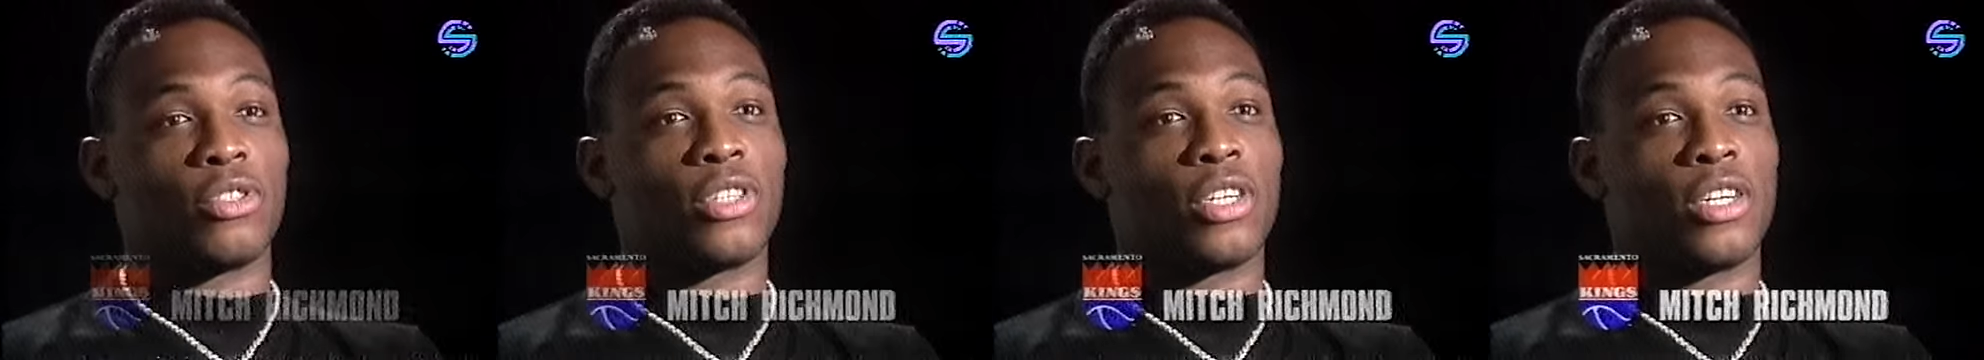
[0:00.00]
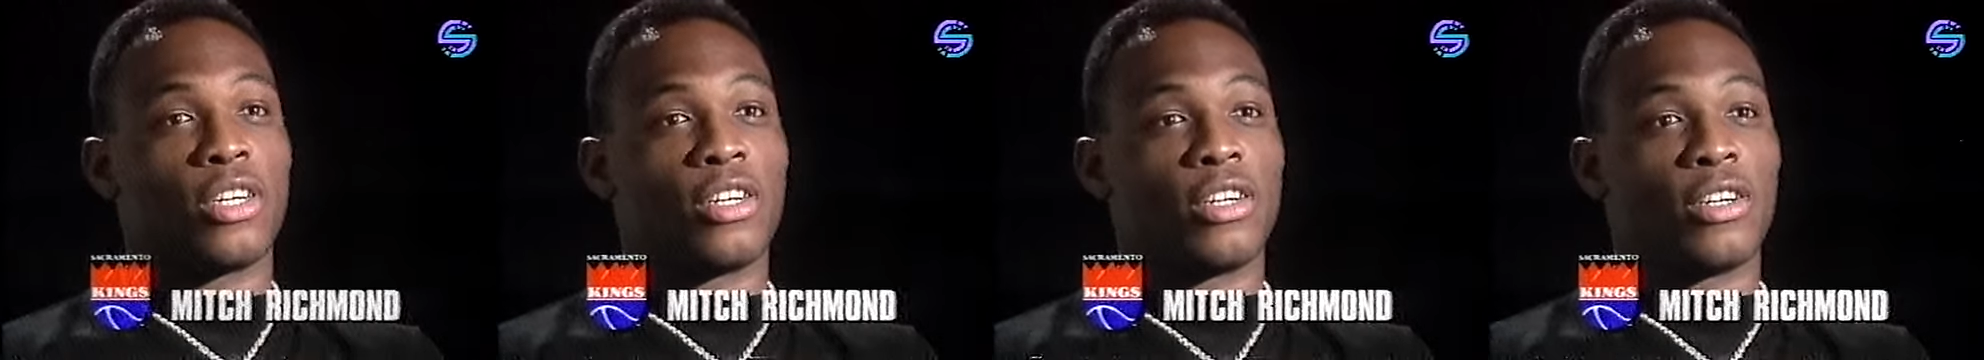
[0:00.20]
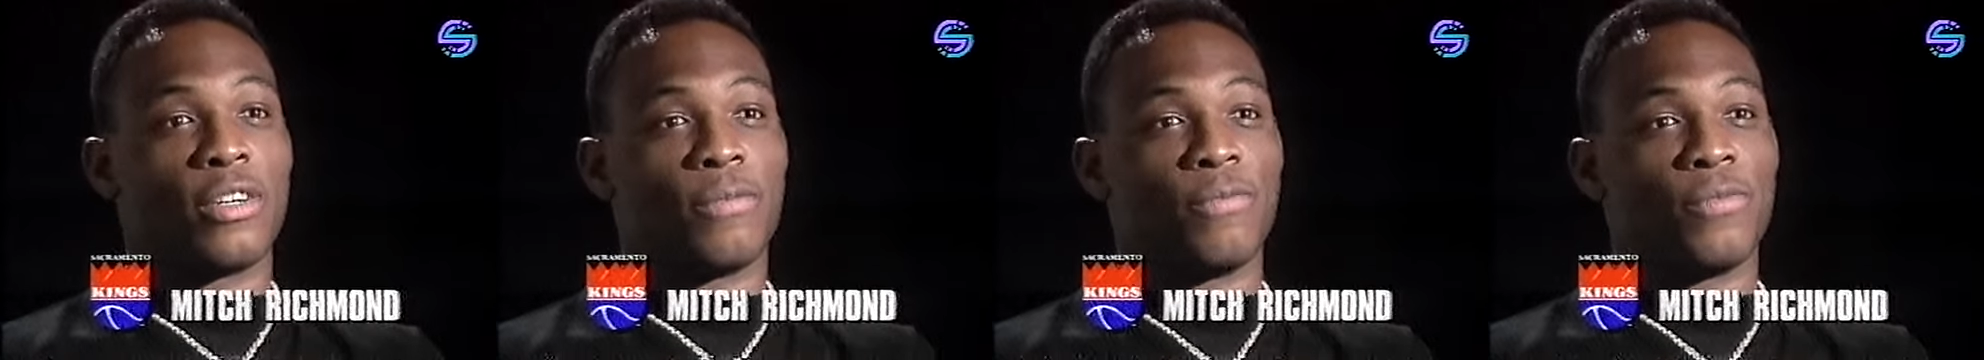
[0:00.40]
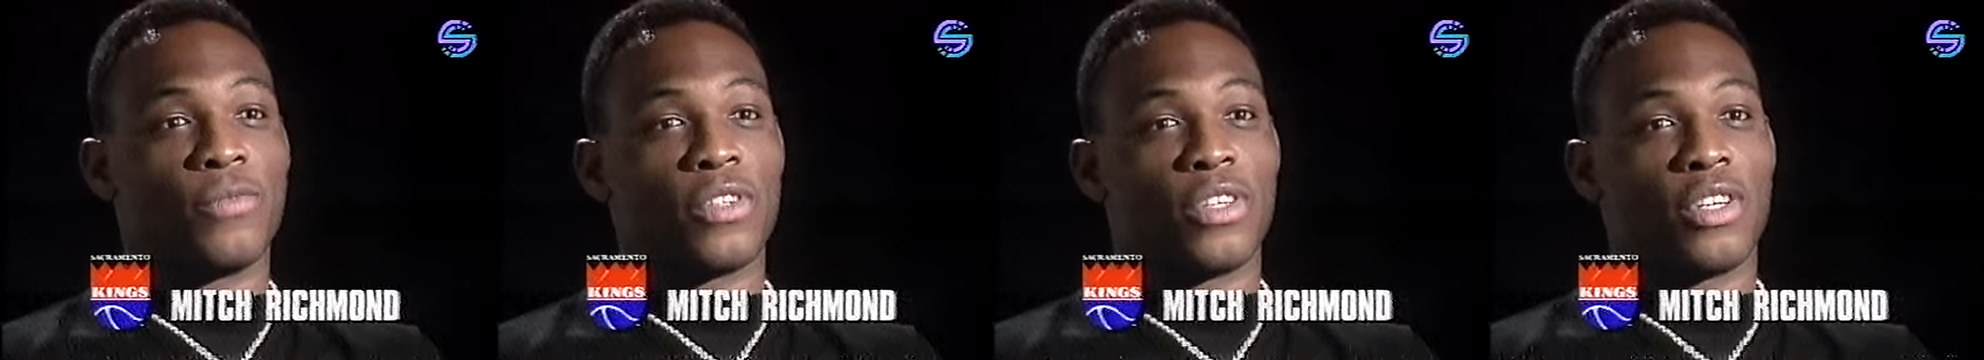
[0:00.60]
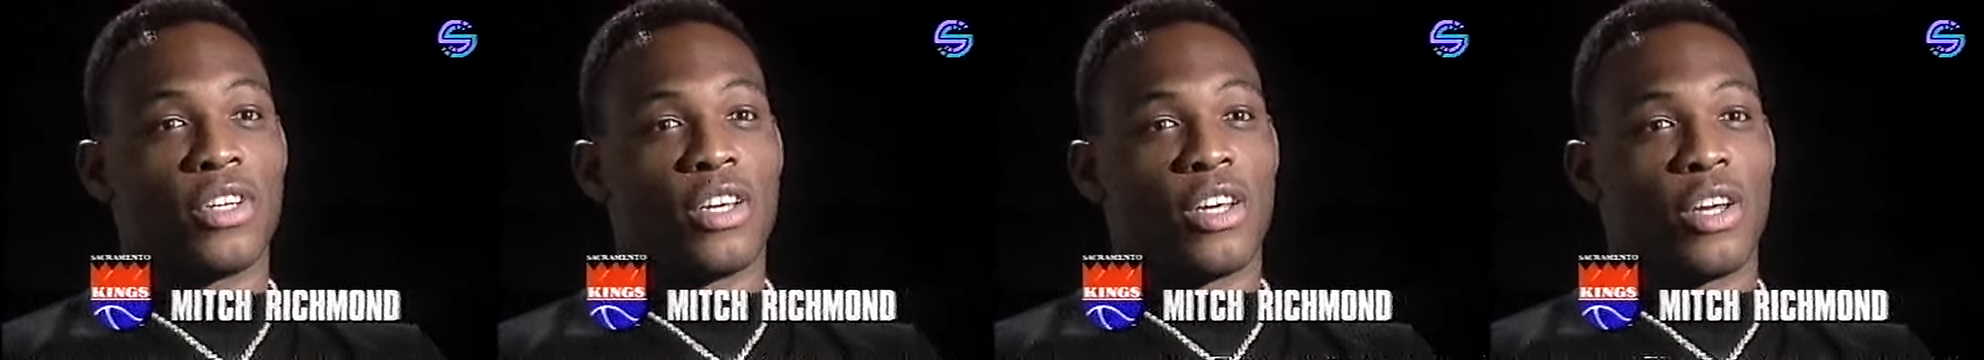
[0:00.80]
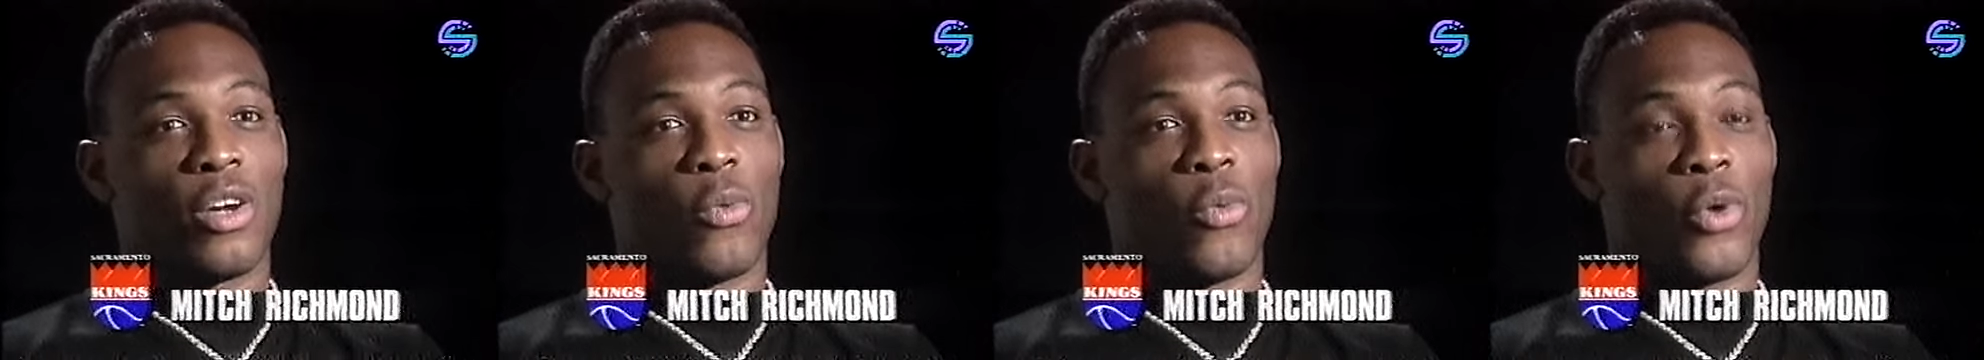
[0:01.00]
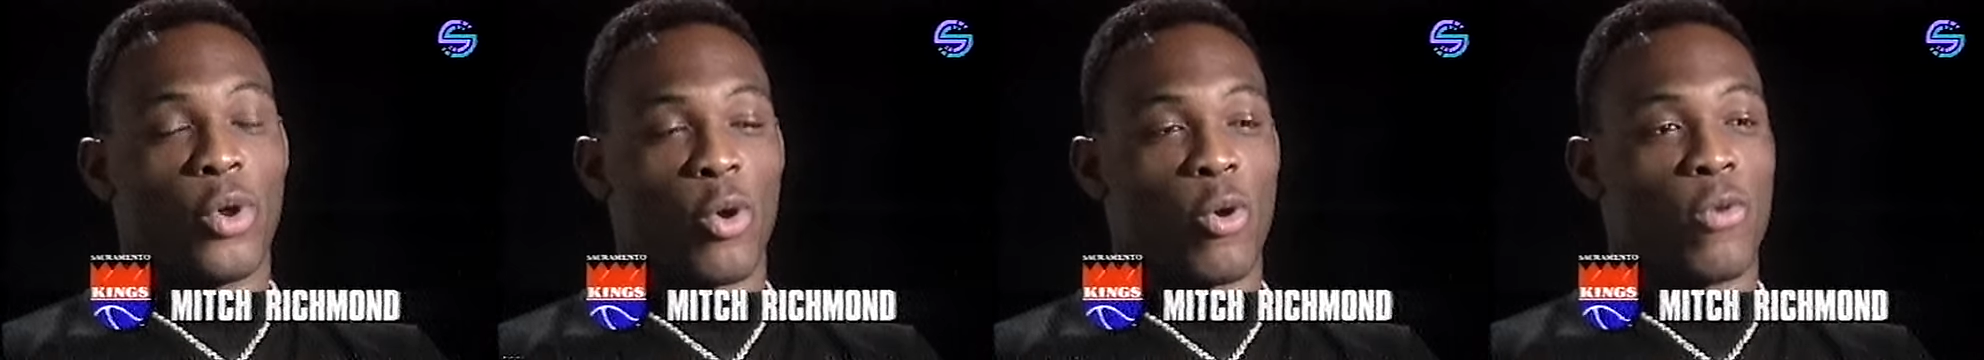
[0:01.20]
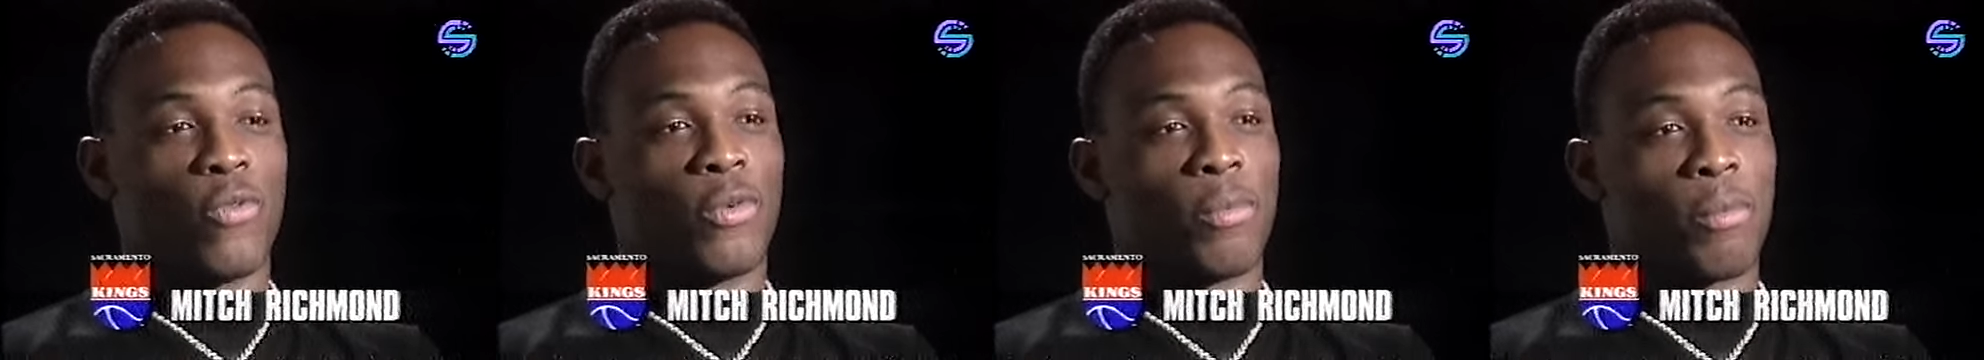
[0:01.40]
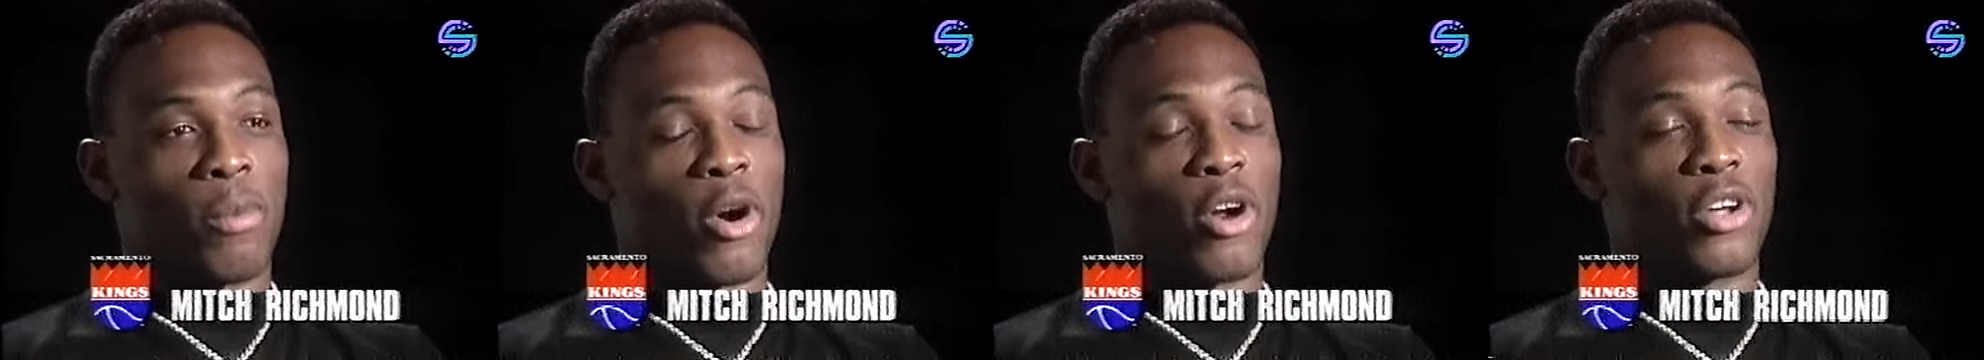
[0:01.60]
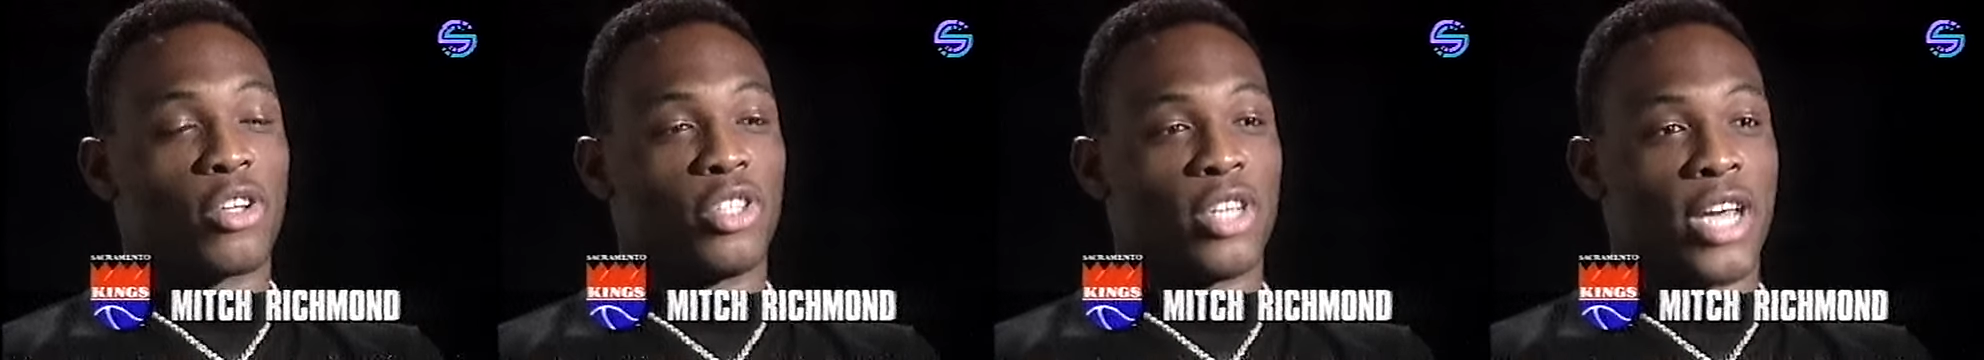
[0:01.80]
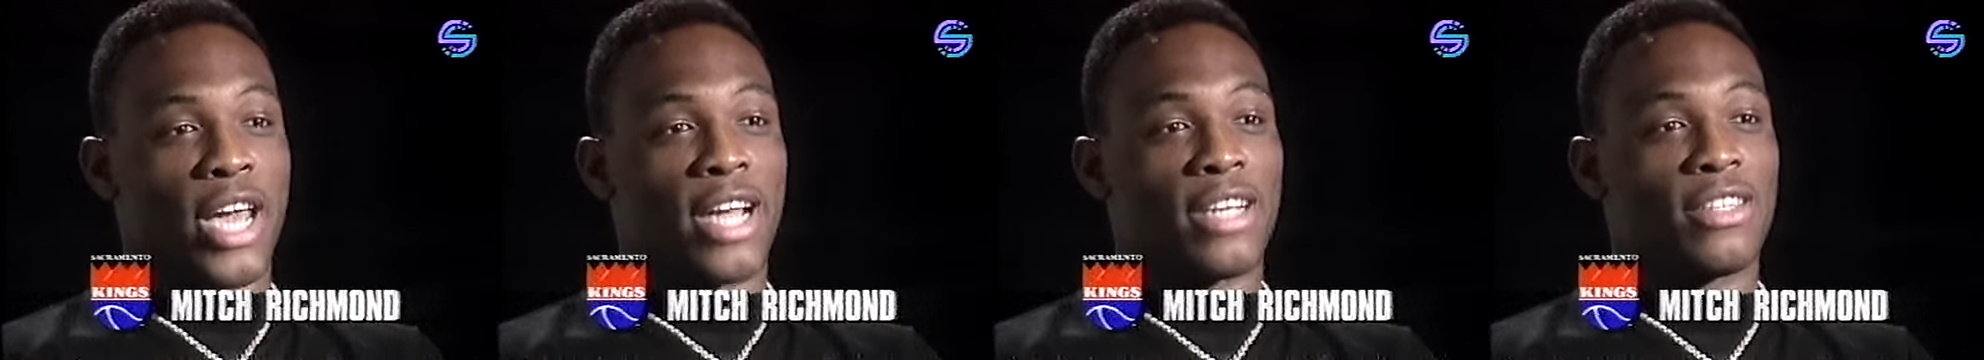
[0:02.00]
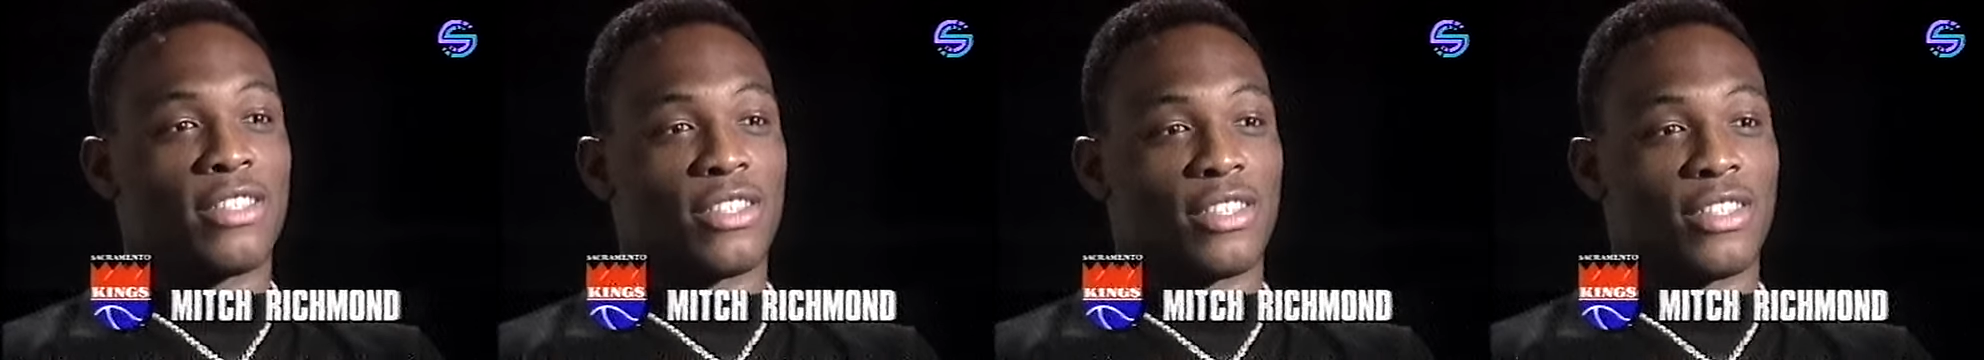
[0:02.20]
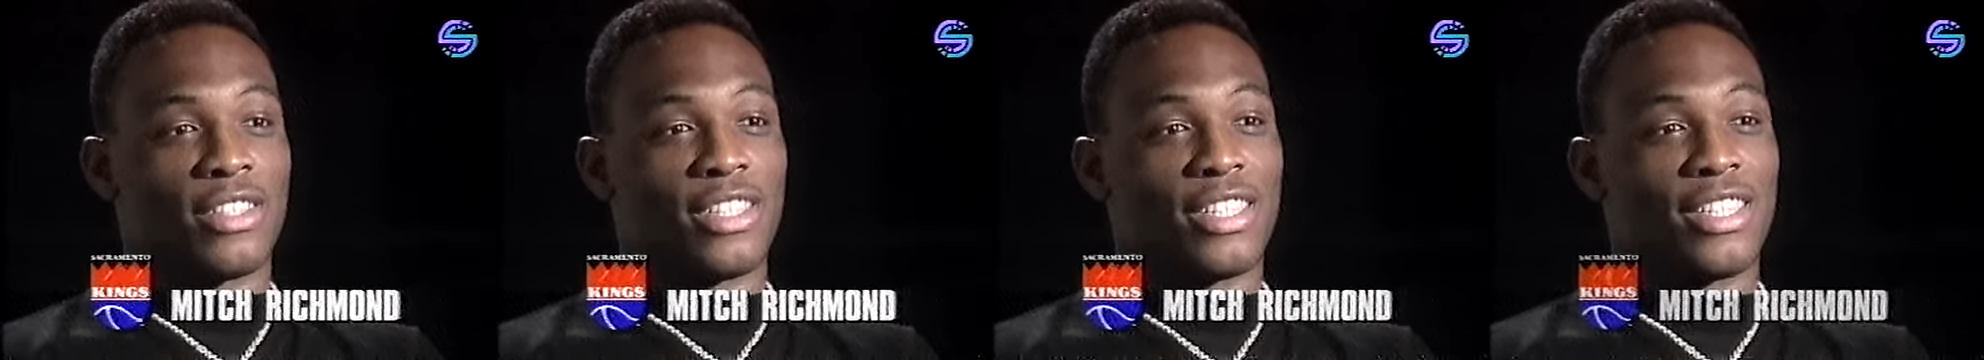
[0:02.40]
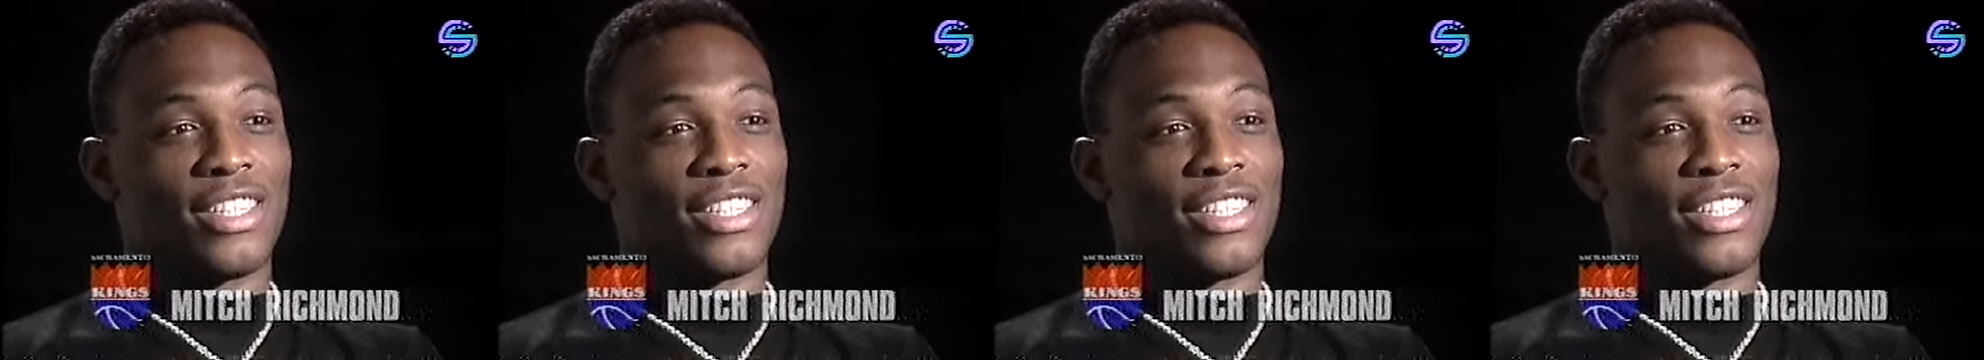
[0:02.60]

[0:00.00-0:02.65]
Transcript: uh, went over Mark Jackson.